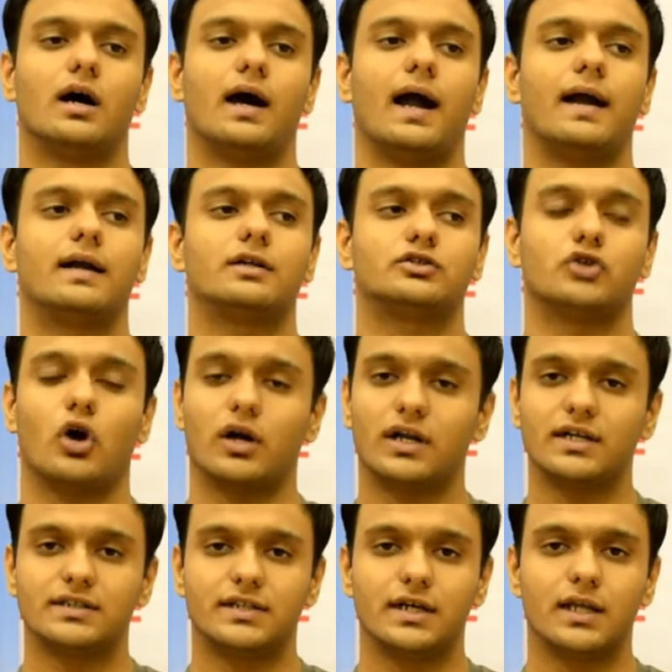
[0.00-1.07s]
and
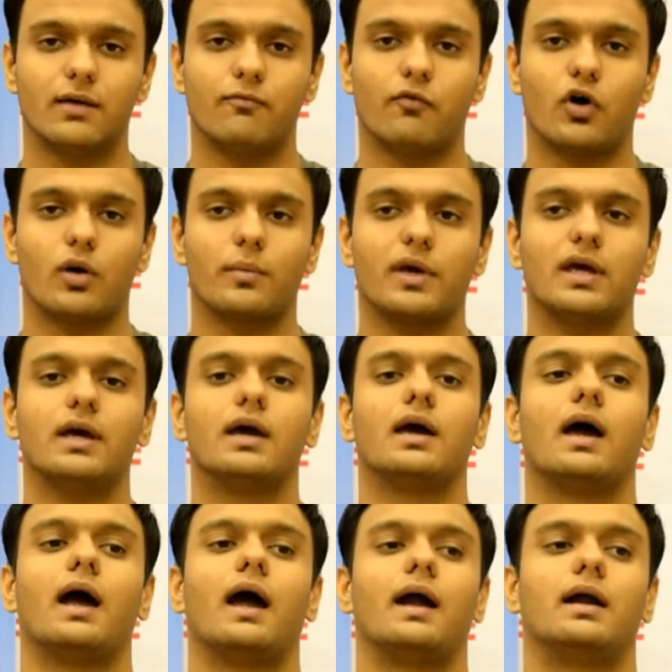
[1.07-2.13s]
shortlisted them for me
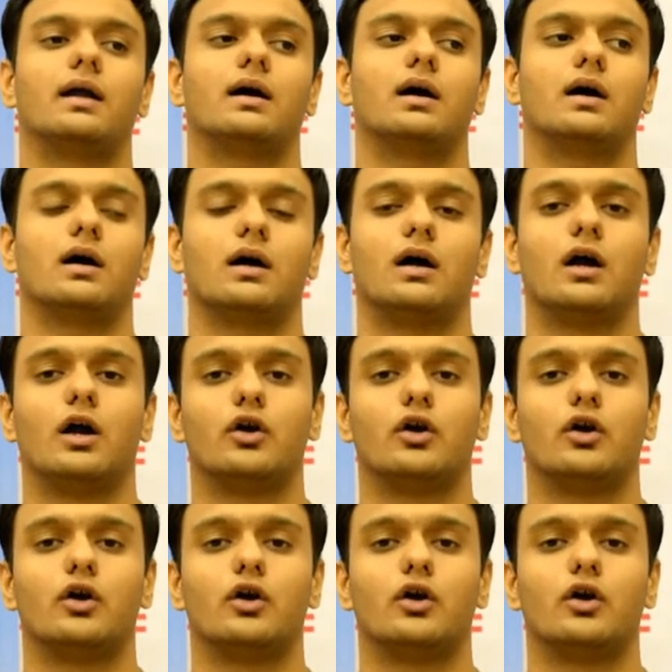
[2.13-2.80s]
and uh,